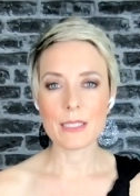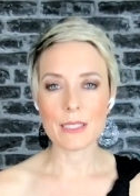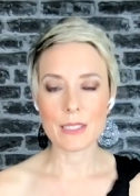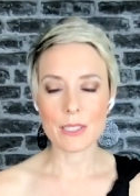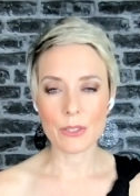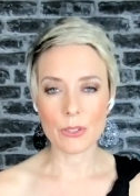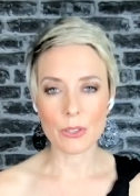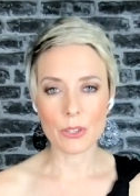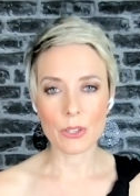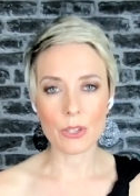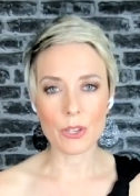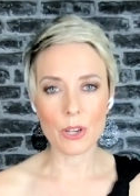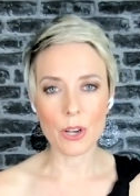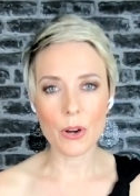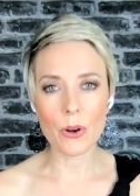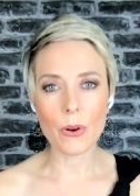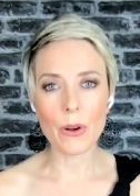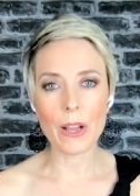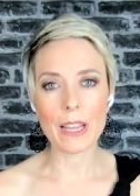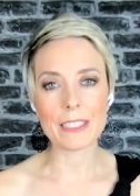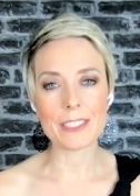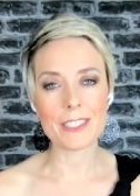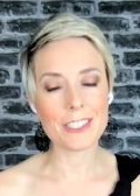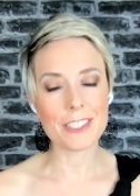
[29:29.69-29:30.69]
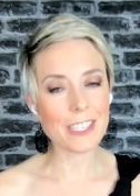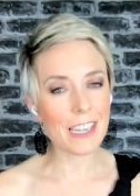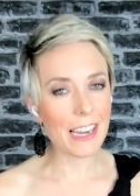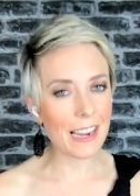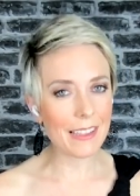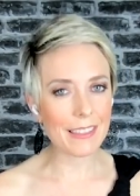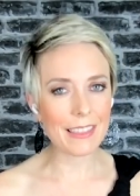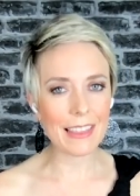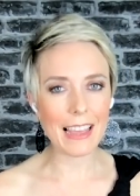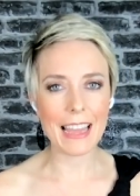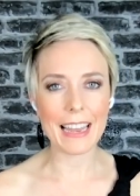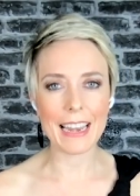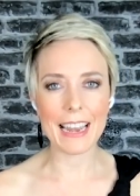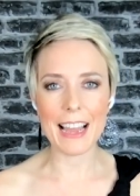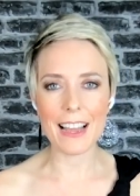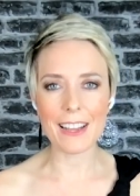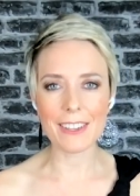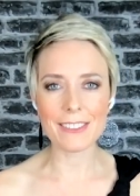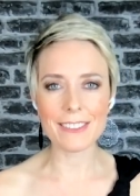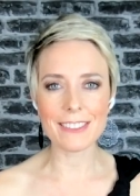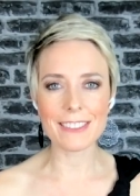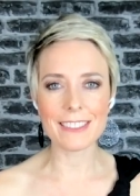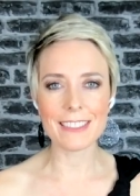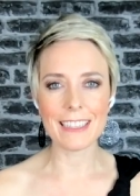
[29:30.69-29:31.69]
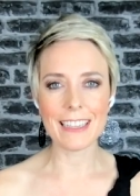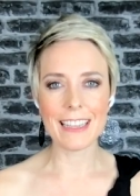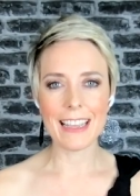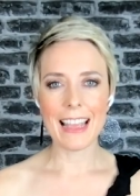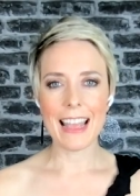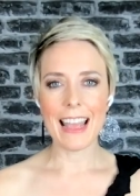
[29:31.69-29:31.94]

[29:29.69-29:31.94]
So go and check that out